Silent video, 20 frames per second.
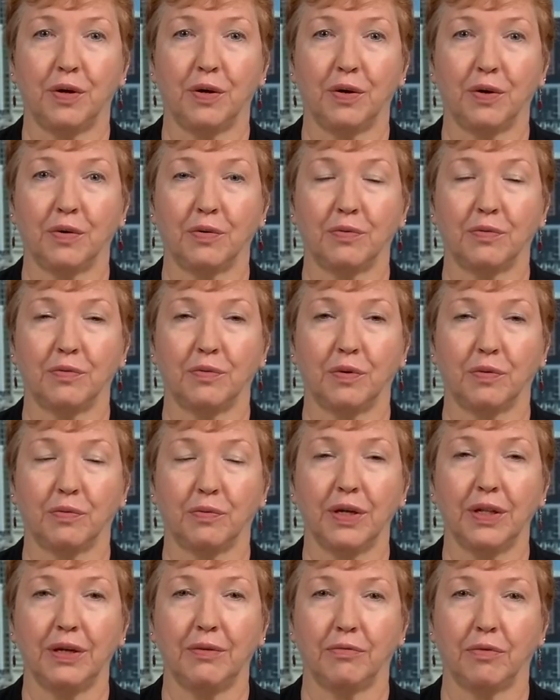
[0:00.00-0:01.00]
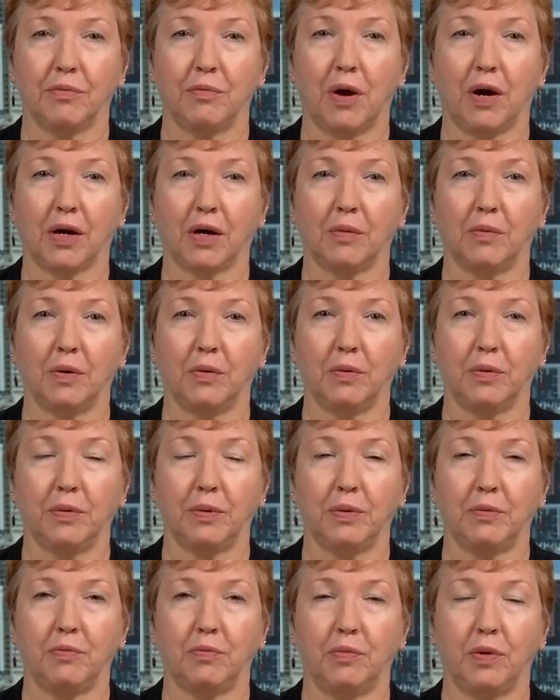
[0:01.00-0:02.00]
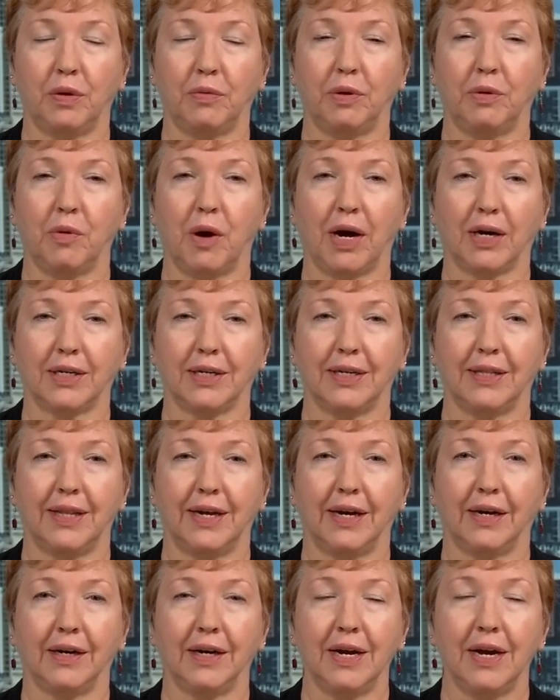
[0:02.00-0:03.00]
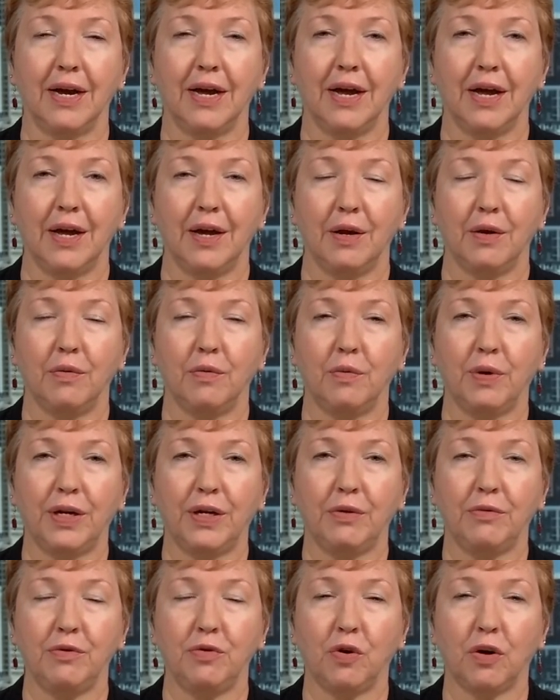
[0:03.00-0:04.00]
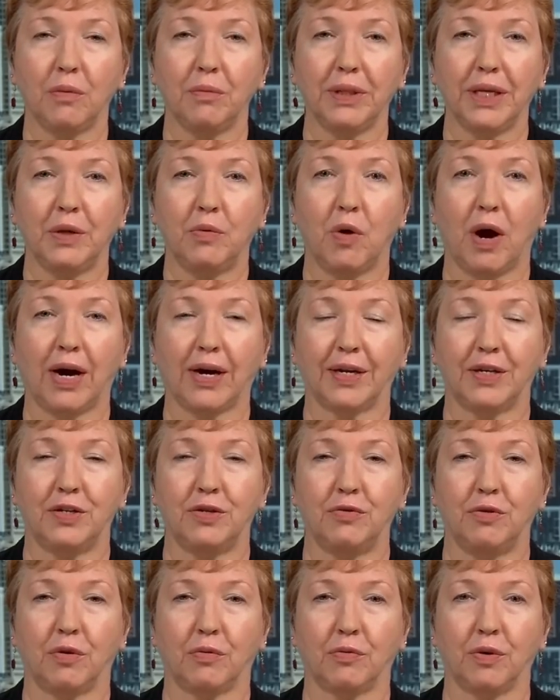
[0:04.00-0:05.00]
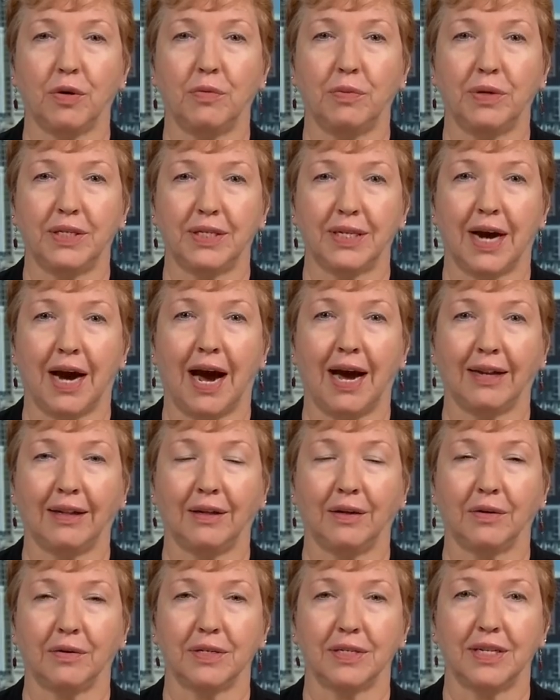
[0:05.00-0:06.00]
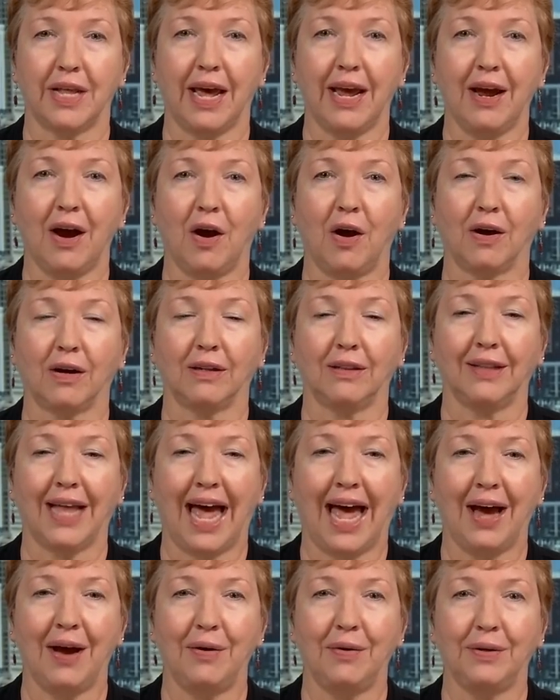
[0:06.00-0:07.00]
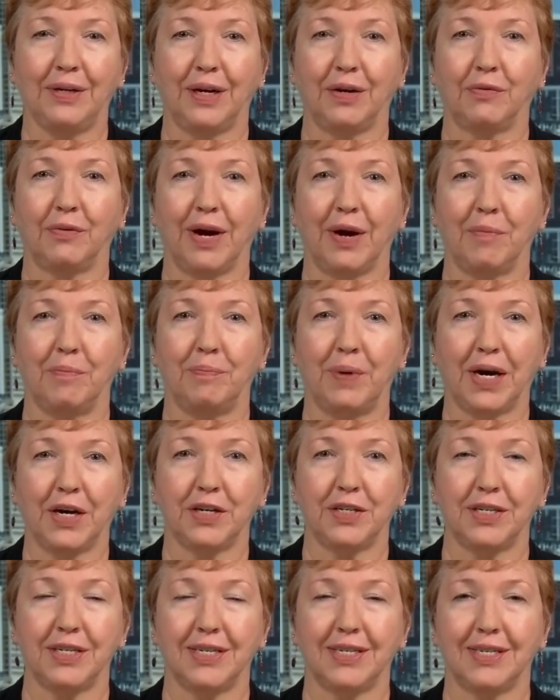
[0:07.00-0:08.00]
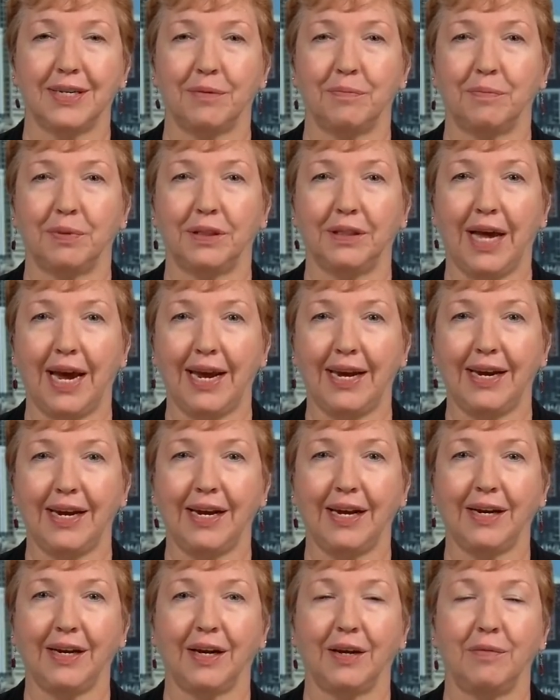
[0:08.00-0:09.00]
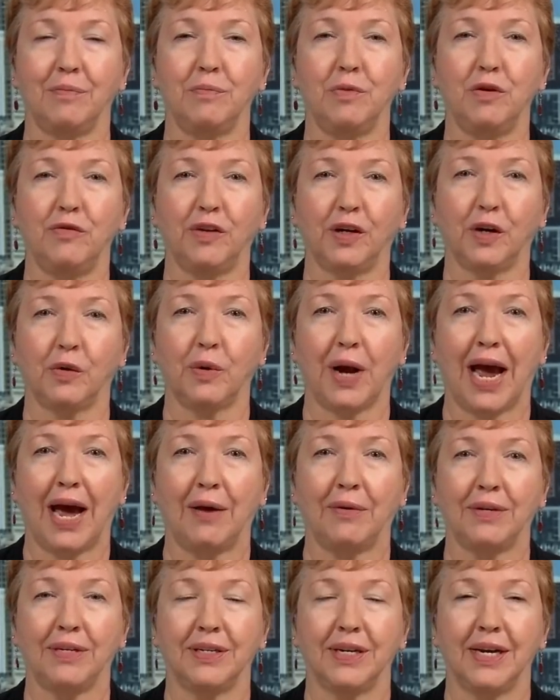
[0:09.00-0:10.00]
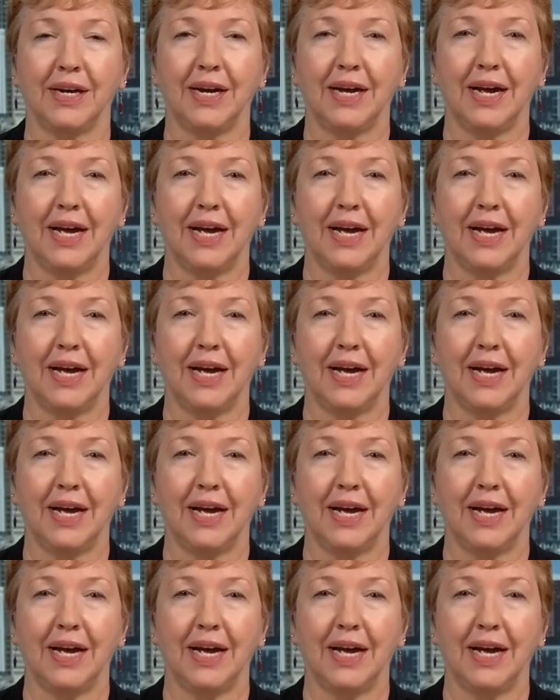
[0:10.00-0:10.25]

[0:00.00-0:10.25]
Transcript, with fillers: were, were really remarkable when we, when we walked in there. When you normally walk into a room with toddlers, they are loud and rambunctious and playing and moving around.